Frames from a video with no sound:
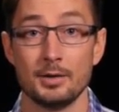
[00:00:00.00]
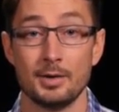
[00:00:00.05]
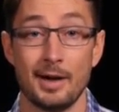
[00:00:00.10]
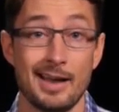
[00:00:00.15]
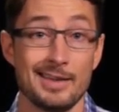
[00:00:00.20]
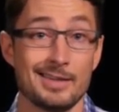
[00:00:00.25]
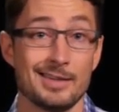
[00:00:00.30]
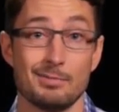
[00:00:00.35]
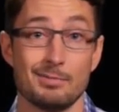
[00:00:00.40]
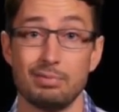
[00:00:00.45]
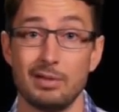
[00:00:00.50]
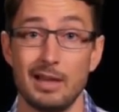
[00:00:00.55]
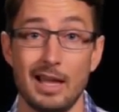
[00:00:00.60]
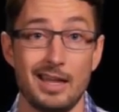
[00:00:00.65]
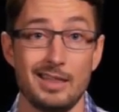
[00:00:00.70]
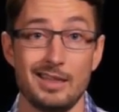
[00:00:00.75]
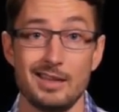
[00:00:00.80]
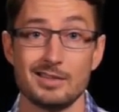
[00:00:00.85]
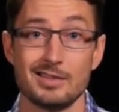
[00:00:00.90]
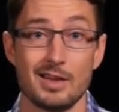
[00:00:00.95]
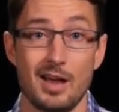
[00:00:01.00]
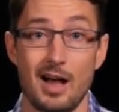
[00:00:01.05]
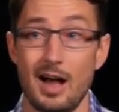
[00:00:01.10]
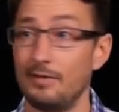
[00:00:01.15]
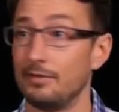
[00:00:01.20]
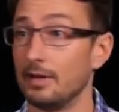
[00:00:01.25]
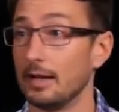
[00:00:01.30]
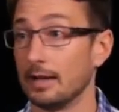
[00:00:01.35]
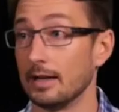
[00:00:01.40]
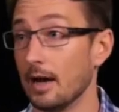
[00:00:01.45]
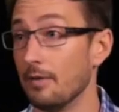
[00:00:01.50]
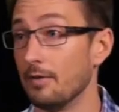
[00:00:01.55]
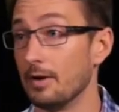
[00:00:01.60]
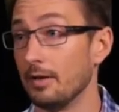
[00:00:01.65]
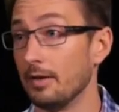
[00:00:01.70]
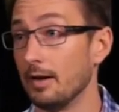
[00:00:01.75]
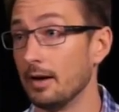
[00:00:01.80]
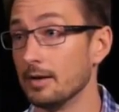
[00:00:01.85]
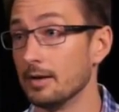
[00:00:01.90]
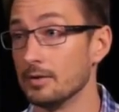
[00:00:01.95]
tries to play this off like
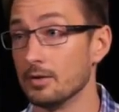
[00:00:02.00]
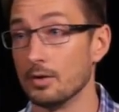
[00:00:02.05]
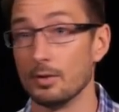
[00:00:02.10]
everything